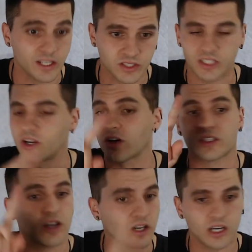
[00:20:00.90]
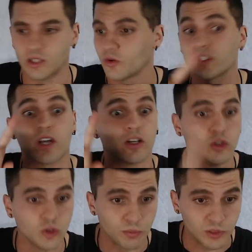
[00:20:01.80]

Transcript: SD card, it's got color, it's got Google